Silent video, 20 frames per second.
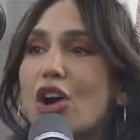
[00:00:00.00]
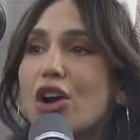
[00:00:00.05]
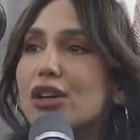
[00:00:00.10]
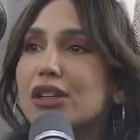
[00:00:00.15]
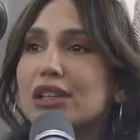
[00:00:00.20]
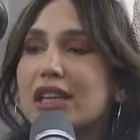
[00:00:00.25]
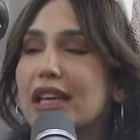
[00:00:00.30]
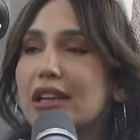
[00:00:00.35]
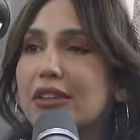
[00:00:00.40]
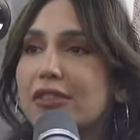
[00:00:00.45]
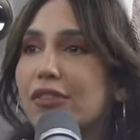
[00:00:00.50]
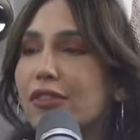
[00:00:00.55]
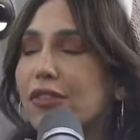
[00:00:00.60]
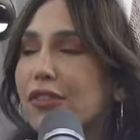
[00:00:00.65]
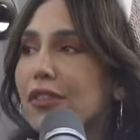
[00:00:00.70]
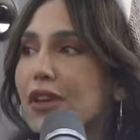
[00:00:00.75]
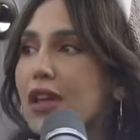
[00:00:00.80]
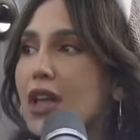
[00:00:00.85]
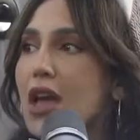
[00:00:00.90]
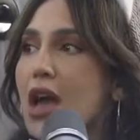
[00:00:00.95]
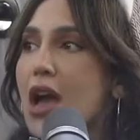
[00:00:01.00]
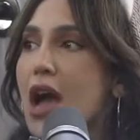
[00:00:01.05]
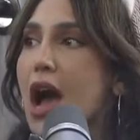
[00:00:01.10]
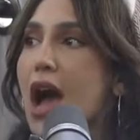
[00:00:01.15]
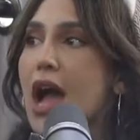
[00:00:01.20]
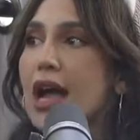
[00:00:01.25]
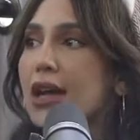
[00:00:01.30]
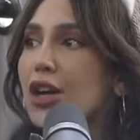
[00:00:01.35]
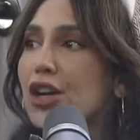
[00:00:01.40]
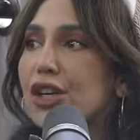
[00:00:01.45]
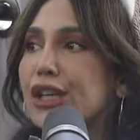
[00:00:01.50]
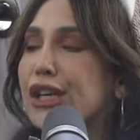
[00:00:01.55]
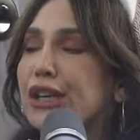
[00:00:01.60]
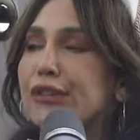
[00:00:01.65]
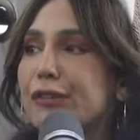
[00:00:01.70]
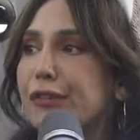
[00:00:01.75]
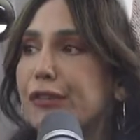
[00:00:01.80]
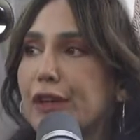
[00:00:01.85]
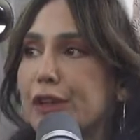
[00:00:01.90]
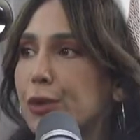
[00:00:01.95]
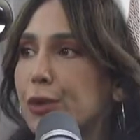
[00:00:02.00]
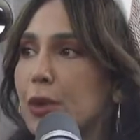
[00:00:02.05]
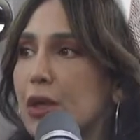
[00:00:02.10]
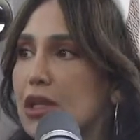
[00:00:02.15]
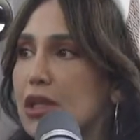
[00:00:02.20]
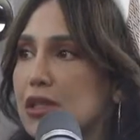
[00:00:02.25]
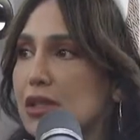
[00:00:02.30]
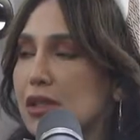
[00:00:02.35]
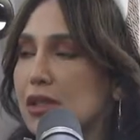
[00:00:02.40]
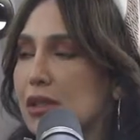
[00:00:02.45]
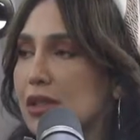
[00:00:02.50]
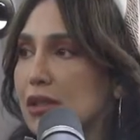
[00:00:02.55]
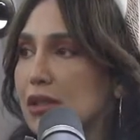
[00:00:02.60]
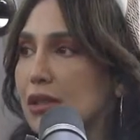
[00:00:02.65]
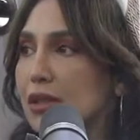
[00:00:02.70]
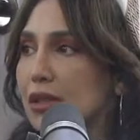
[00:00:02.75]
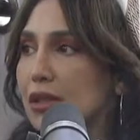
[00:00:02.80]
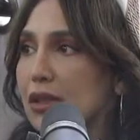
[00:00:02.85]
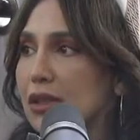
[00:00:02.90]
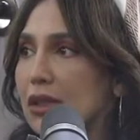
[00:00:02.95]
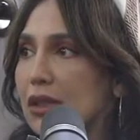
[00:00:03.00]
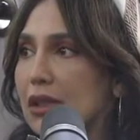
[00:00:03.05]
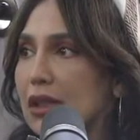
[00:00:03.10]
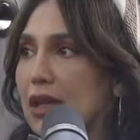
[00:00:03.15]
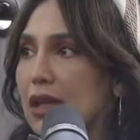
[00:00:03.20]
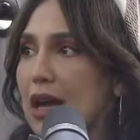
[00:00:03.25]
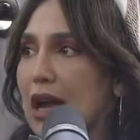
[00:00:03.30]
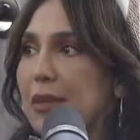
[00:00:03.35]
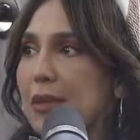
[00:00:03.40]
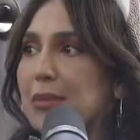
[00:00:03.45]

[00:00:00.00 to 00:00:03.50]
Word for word: can't give... You're not qualified, basically. I can't give fatwas. Yeah, right.